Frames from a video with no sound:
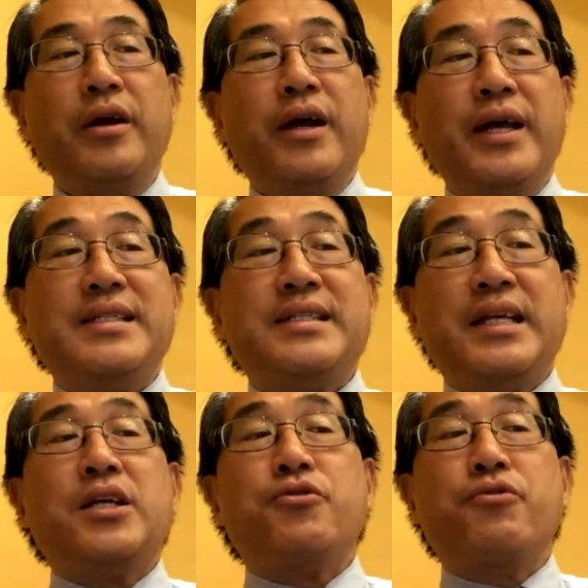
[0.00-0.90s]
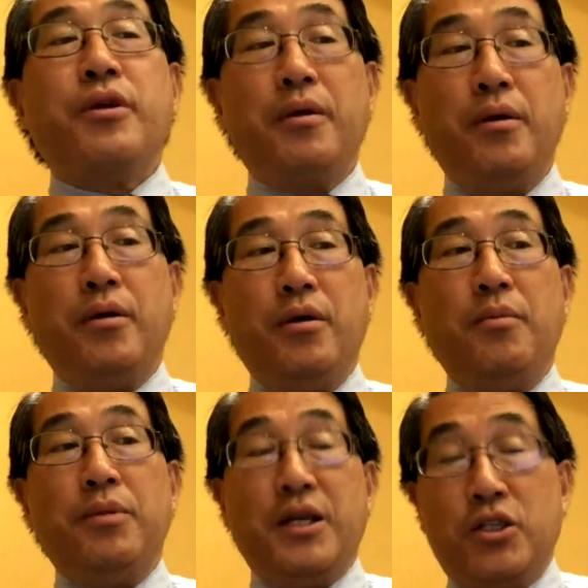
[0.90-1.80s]
it's 600
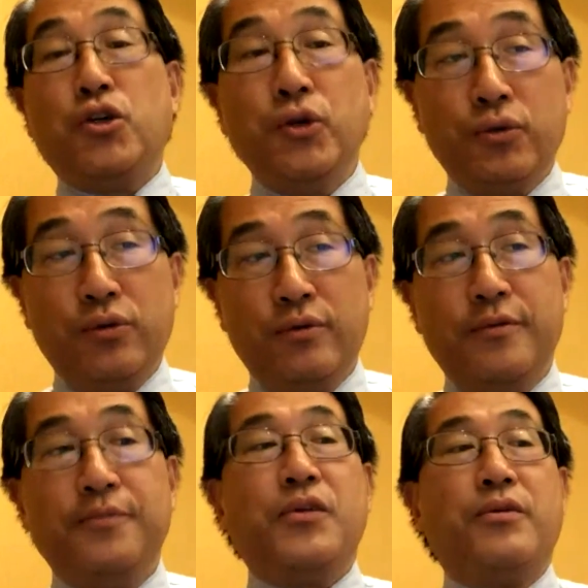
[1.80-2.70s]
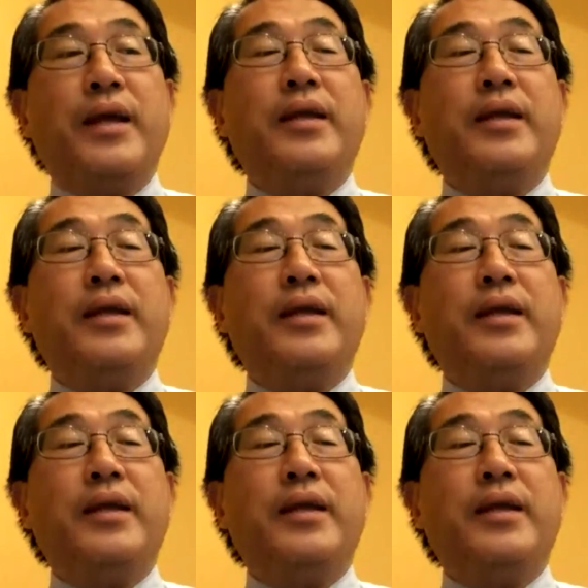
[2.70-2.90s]
plus 2, right?